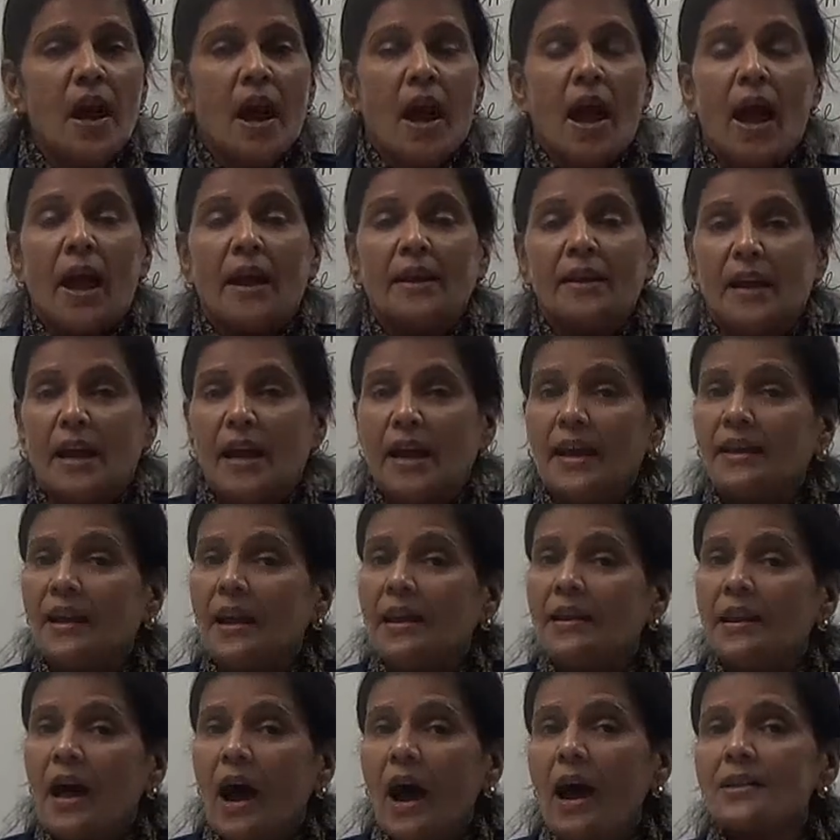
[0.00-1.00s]
and in a
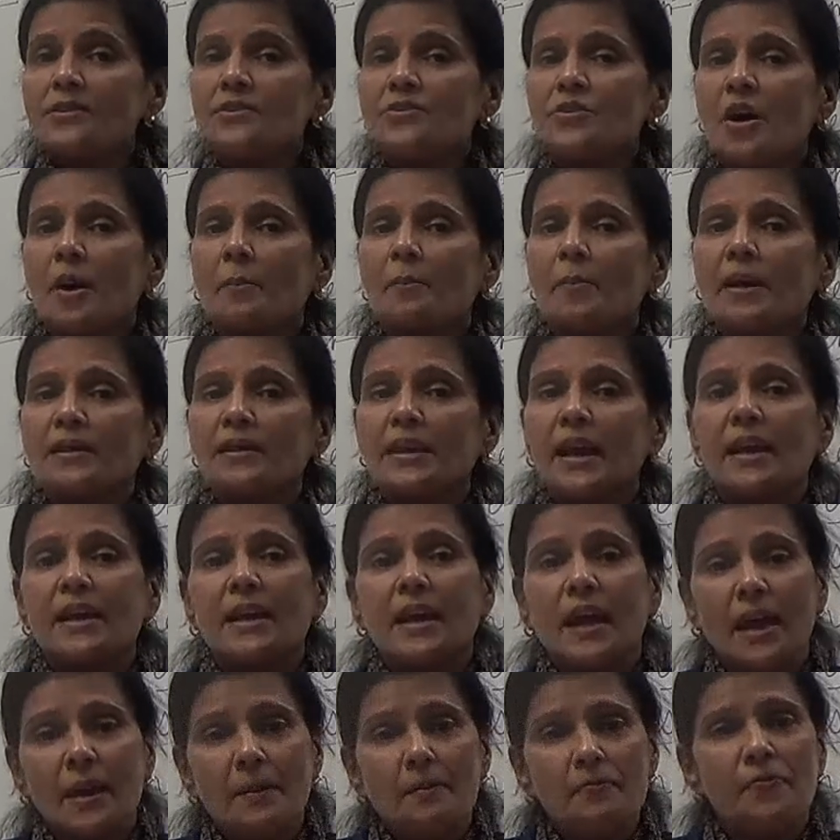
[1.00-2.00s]
large number they
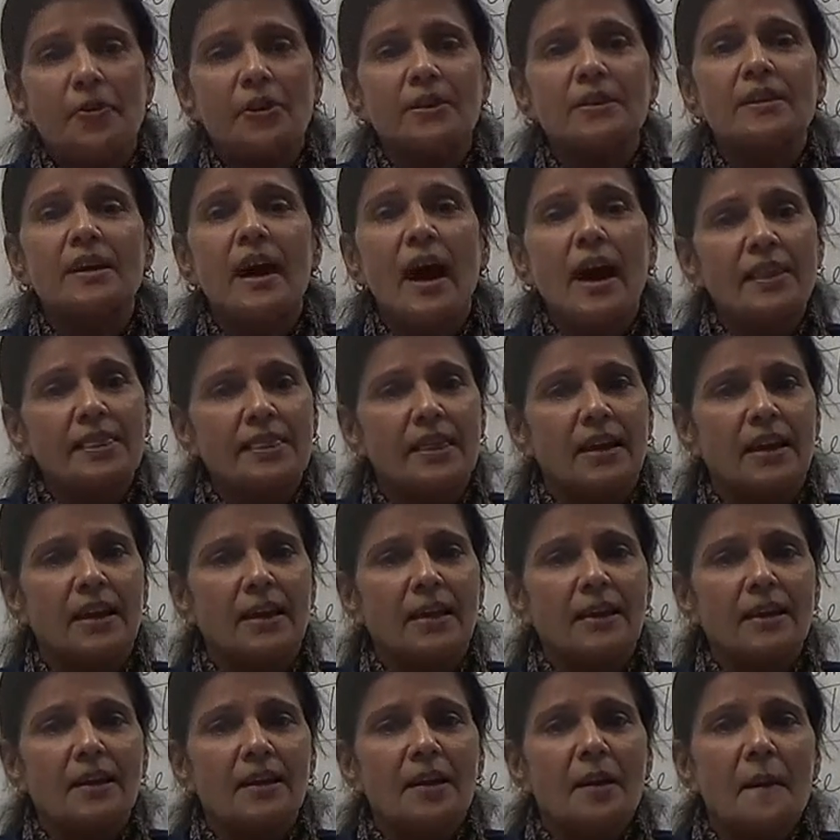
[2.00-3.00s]
came with
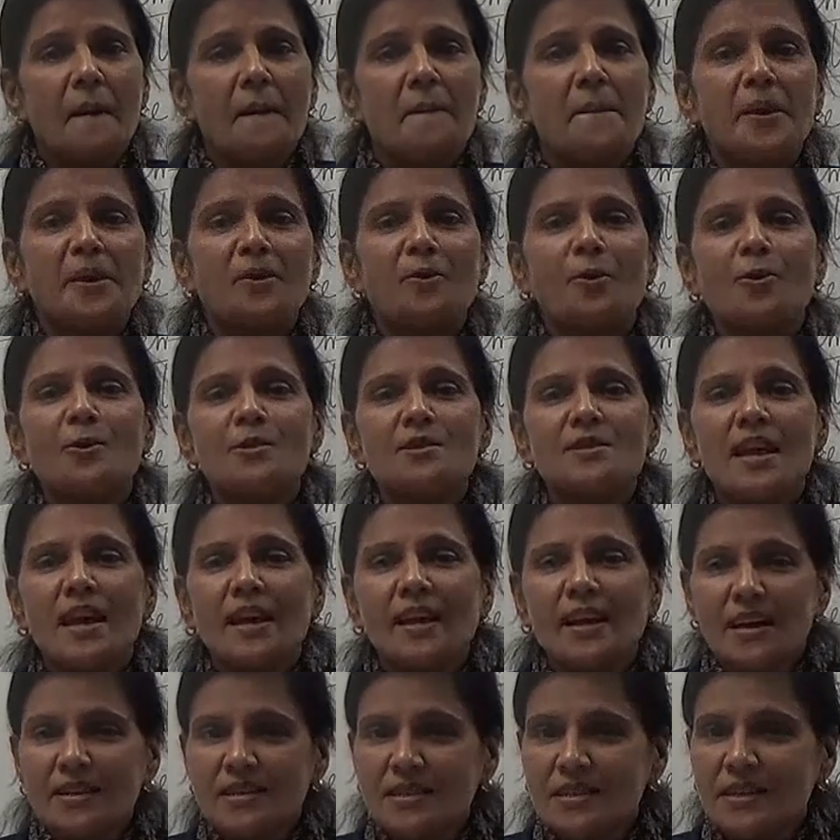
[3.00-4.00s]
Gandhi because they
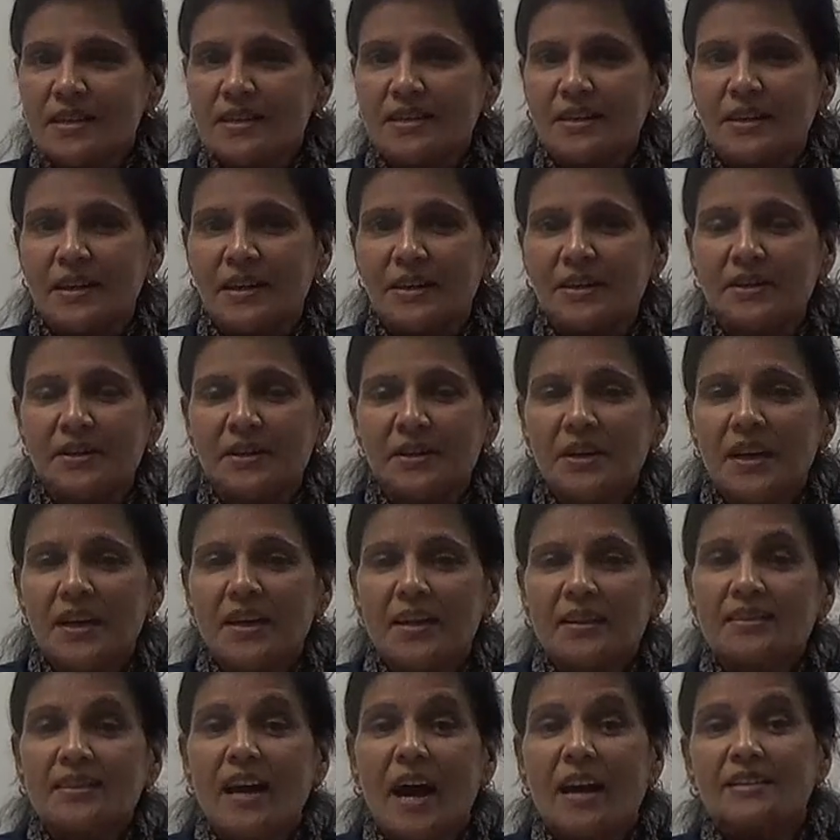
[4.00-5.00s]
considered
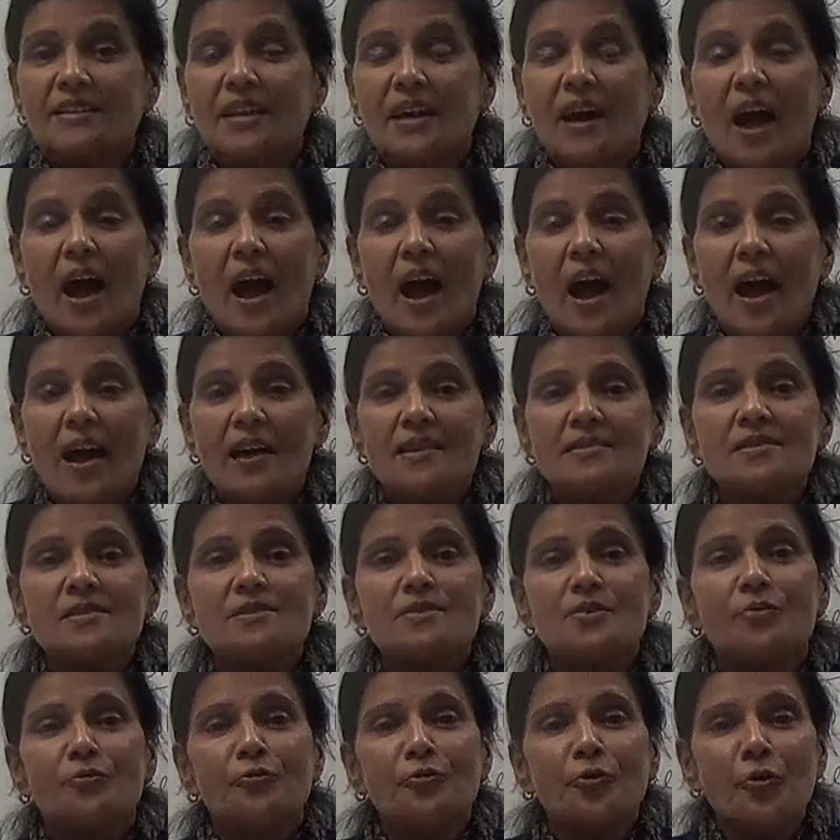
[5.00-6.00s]
that as
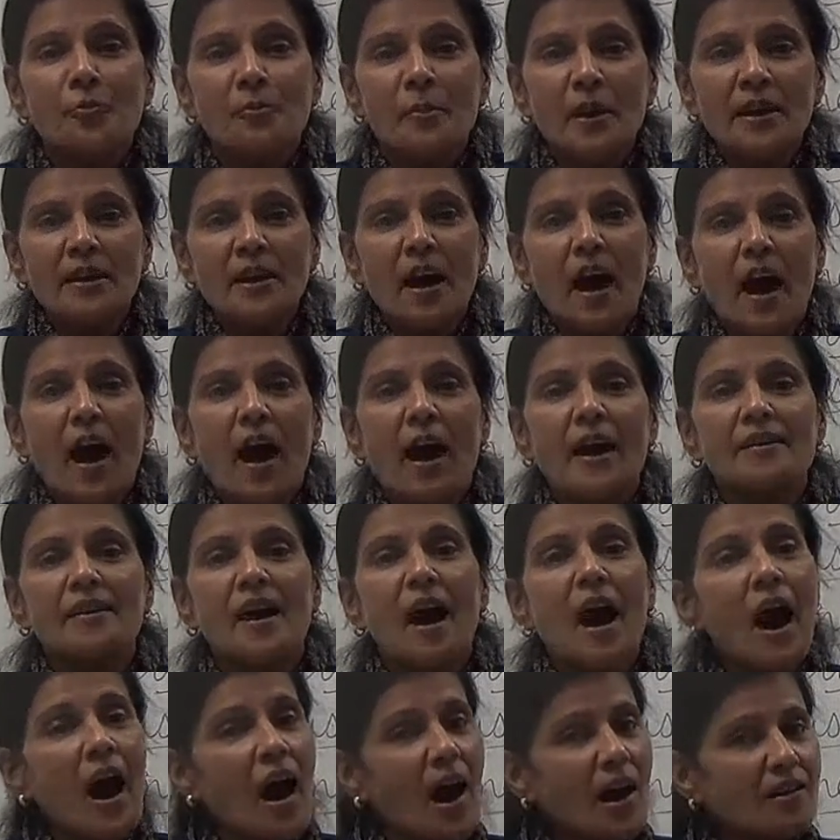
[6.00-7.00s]
women are
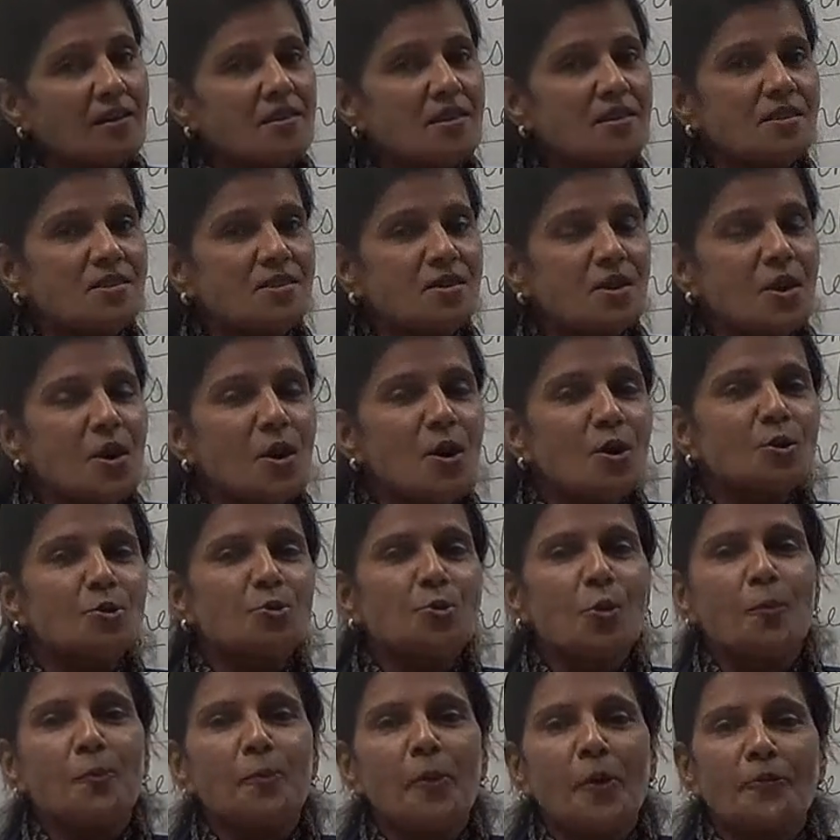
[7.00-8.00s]
asked
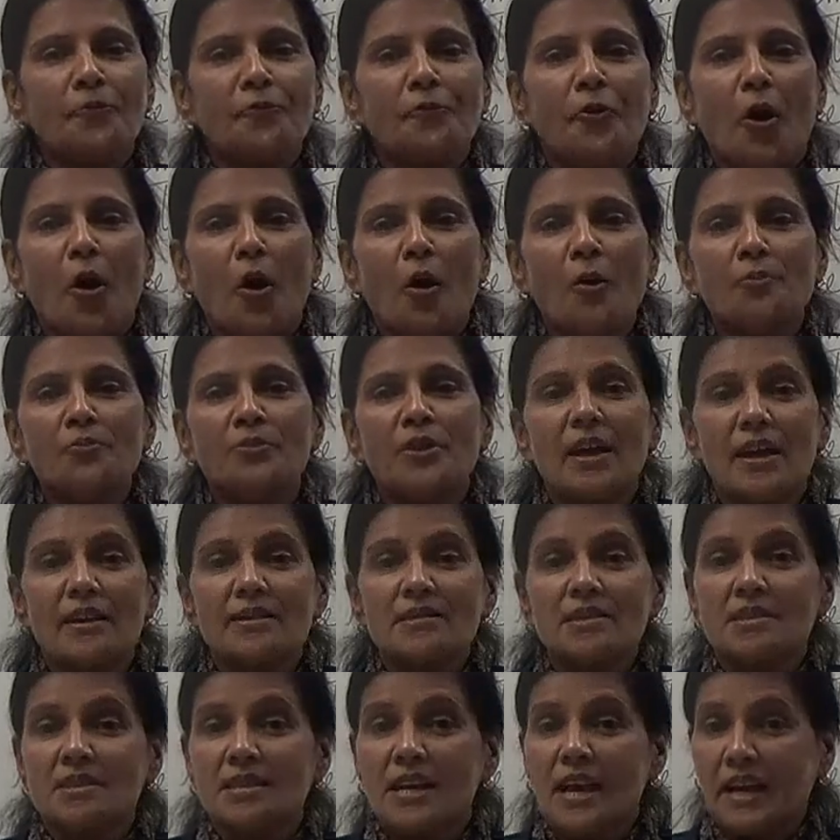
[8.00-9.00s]
to perform their
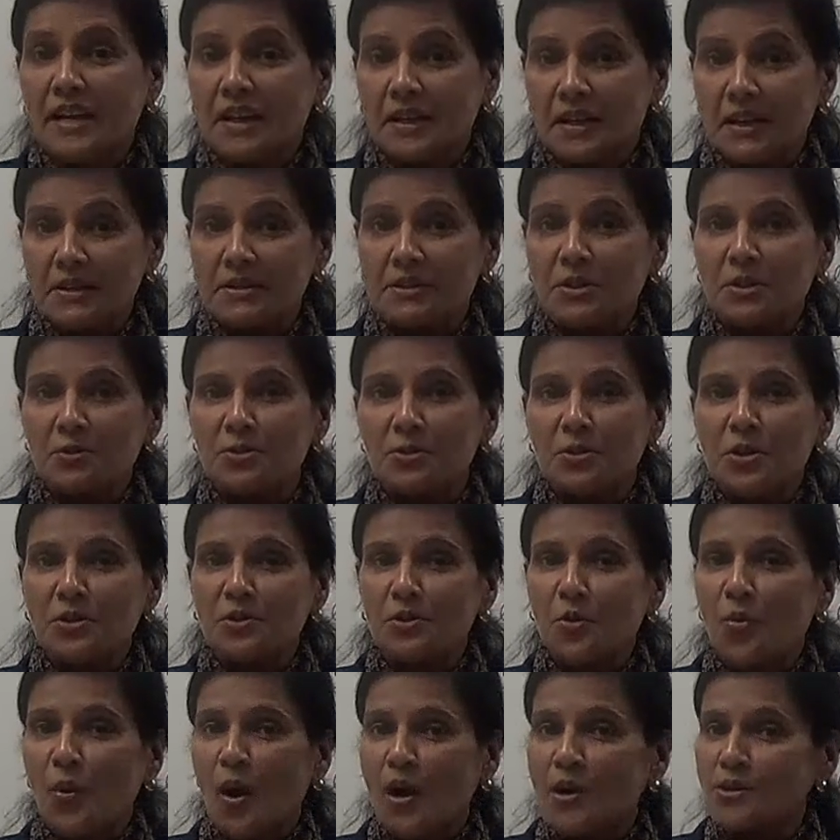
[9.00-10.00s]
sacred duty
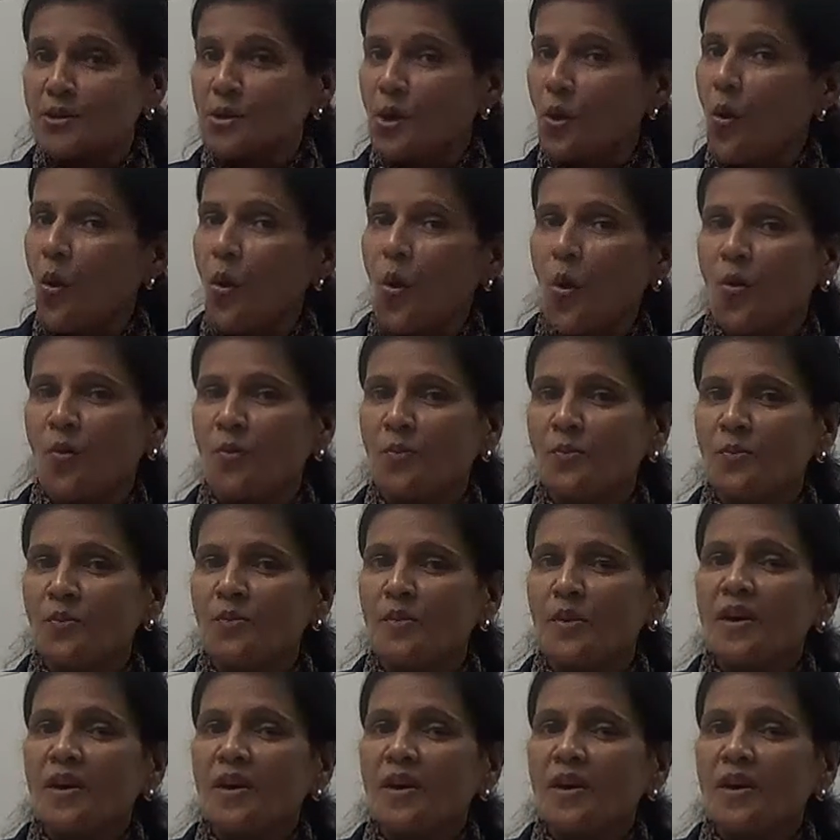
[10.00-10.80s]
towards home,